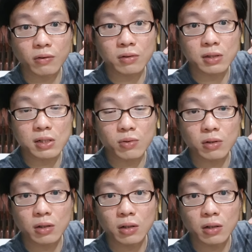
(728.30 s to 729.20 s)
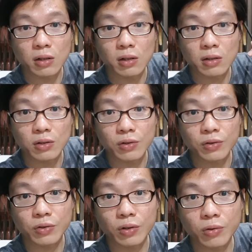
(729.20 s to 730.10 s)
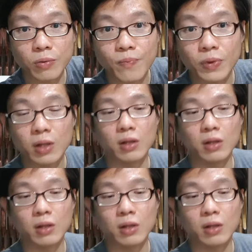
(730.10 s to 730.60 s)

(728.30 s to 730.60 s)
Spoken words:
You see this one? So,